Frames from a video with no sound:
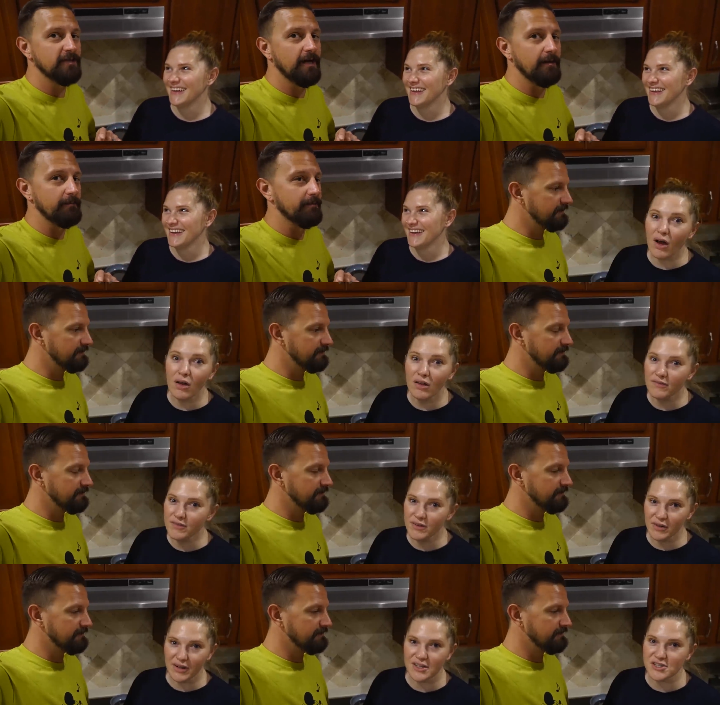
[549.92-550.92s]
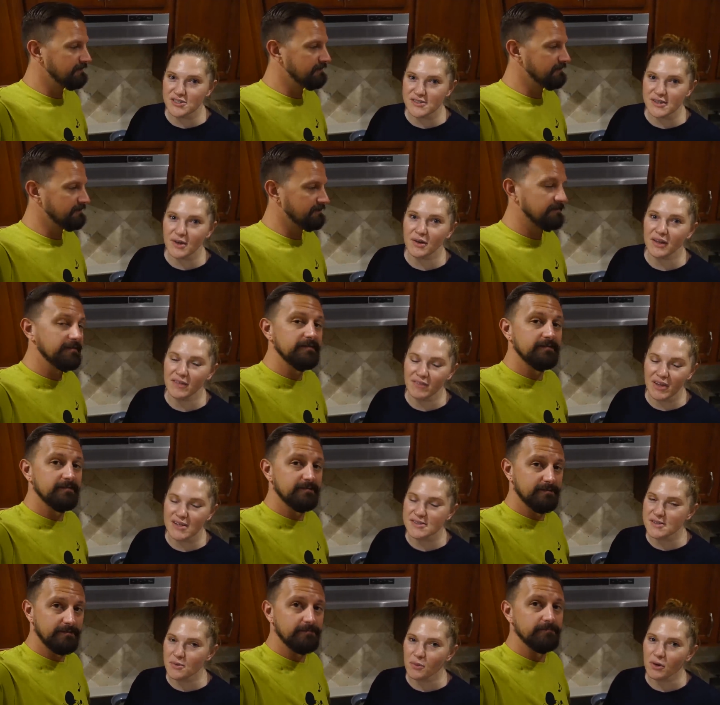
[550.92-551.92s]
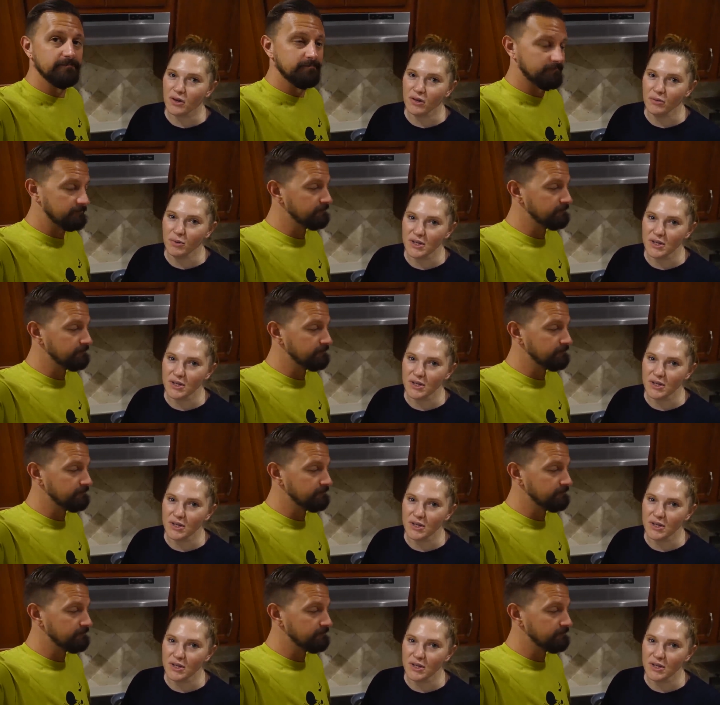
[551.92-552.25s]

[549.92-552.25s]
Speaker 1: up. All of the donations go to Give Kids the World,